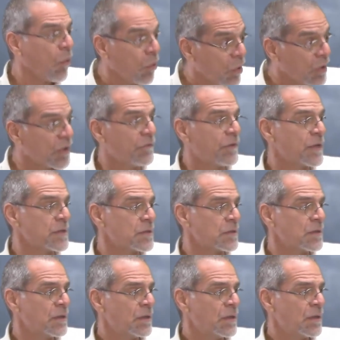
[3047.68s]
All of
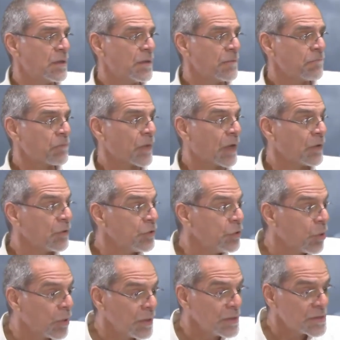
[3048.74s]
us. Absolutely. And
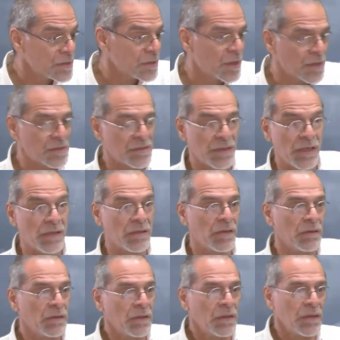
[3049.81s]
your listeners need
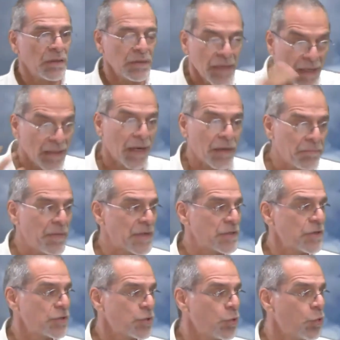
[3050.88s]
to take that
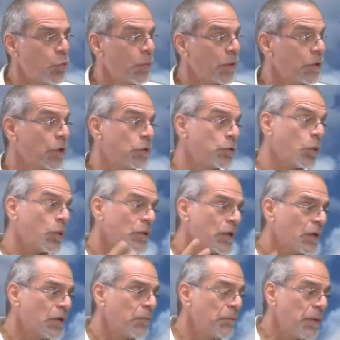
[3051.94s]
message home and to talk
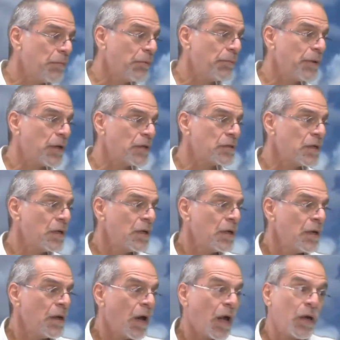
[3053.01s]
to other people because
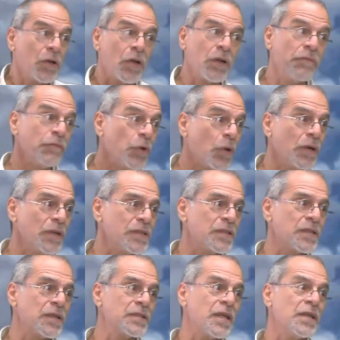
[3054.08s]
a lot of your
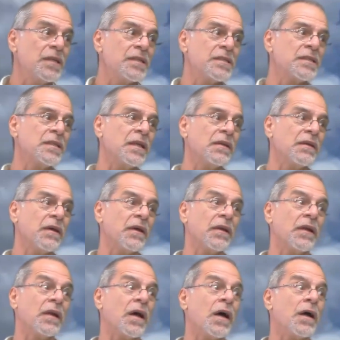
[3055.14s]
listeners are listening
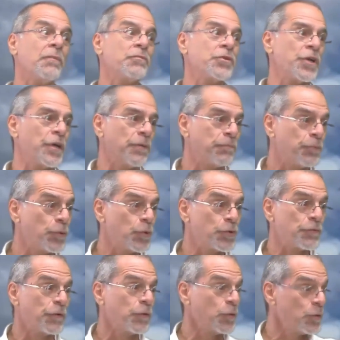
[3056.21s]
in an armchair
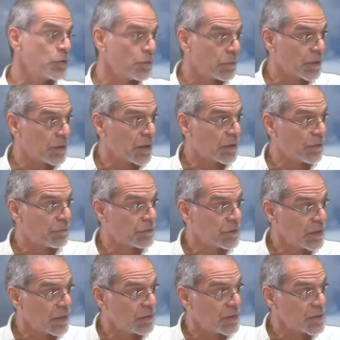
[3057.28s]
approach for those that have
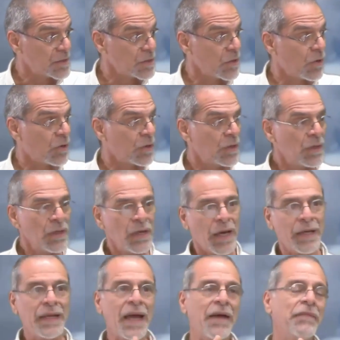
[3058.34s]
stayed this long
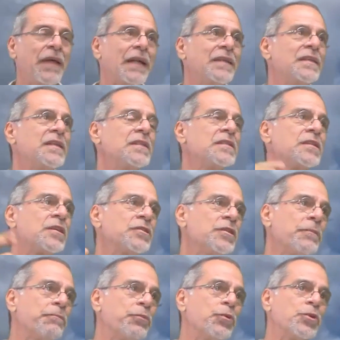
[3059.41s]
and they have that distance
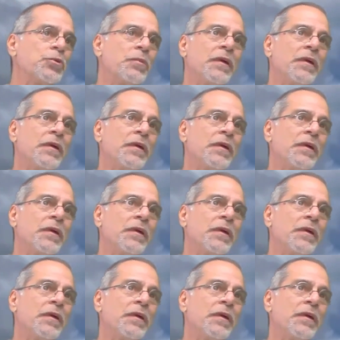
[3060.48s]
approach.